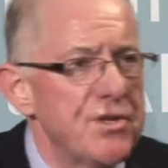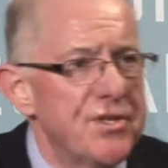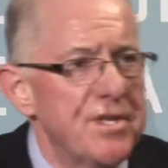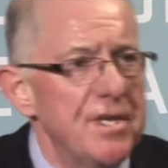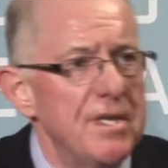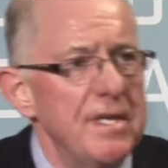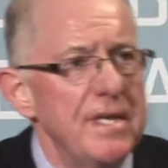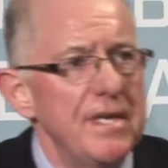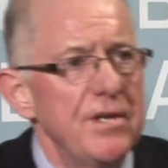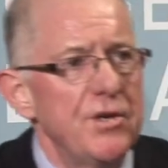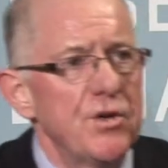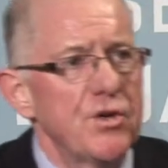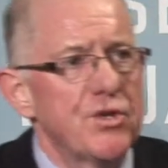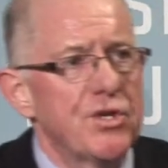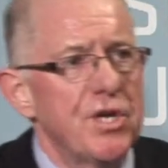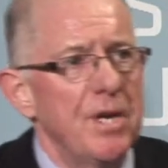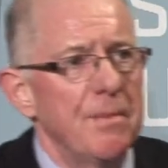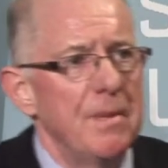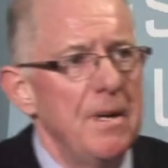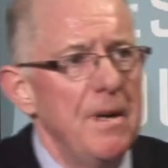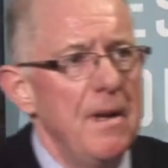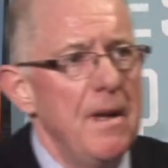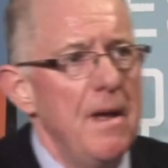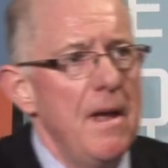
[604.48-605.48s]
the leadership
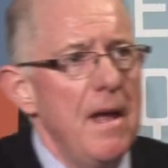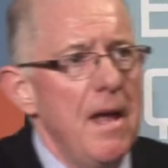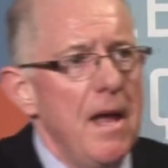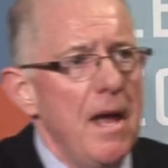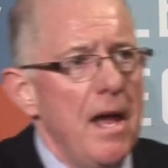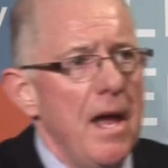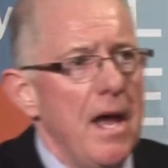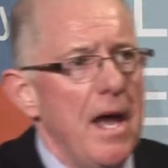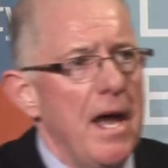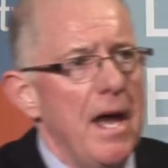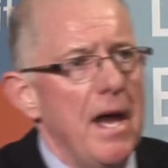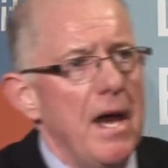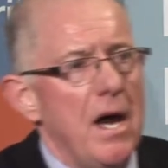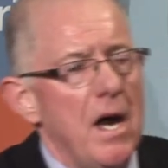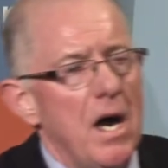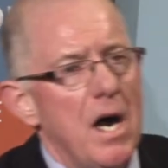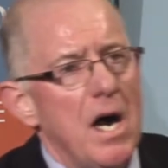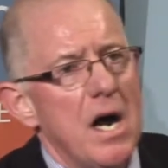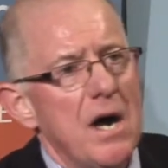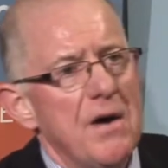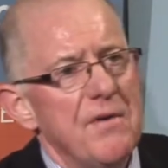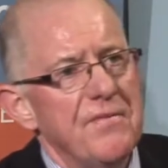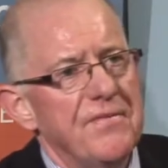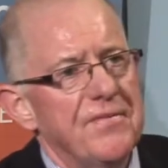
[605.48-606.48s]

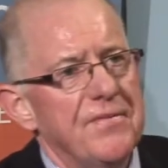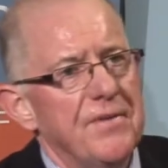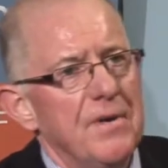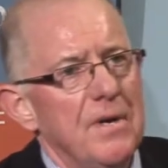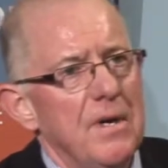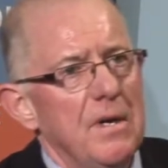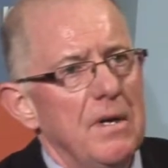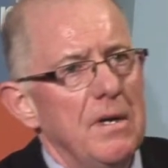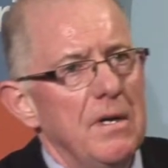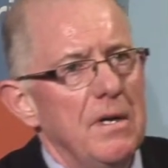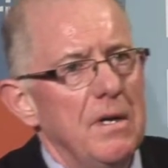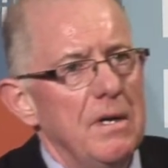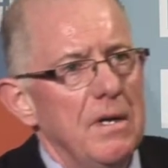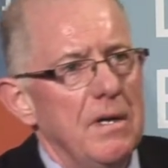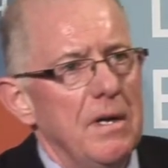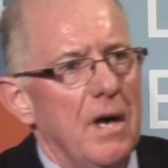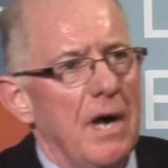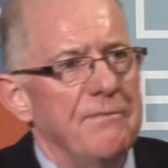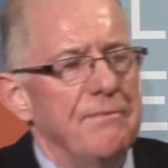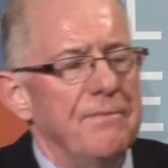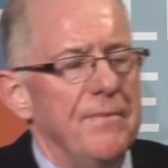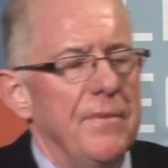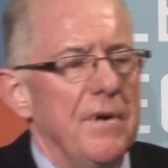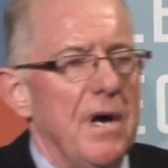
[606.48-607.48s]
of
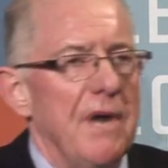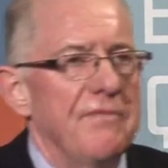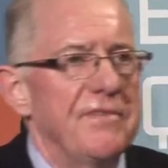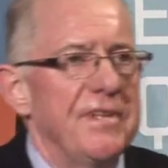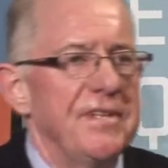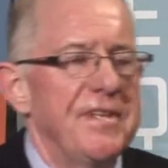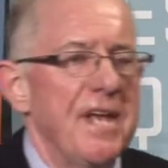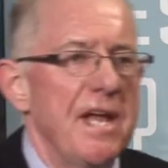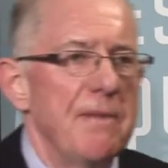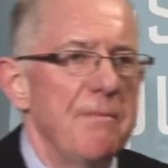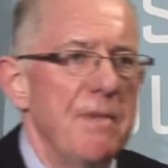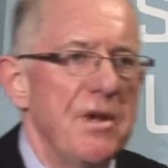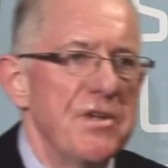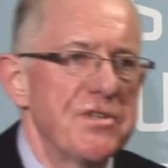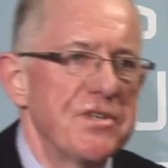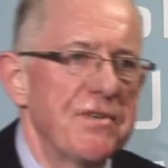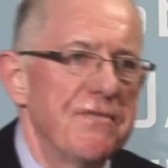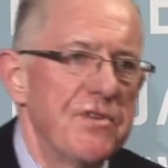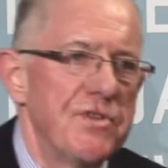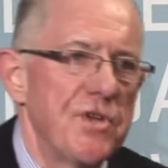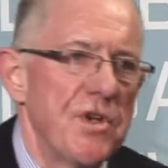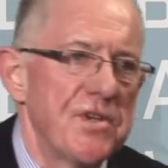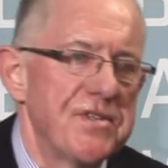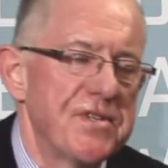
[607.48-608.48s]
the then Minister
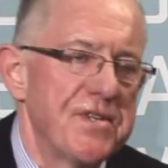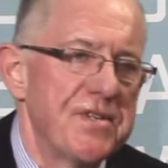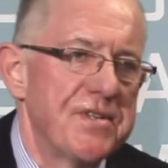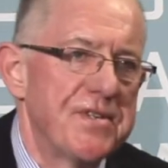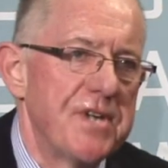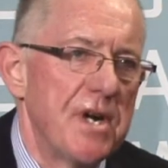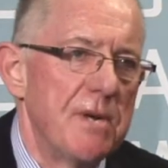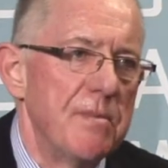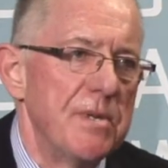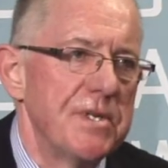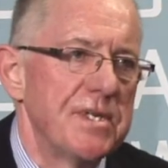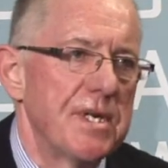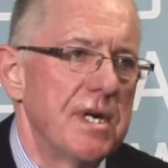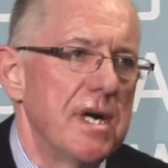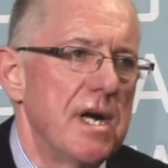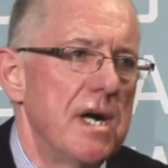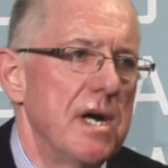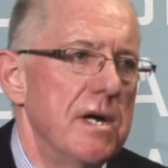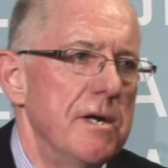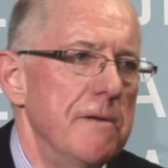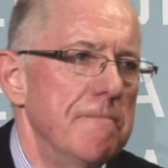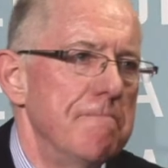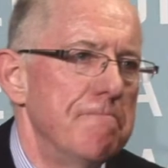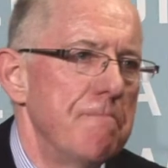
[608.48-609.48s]
for Justice, Dermot
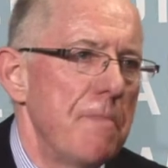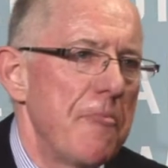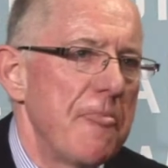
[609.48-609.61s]
Ahern.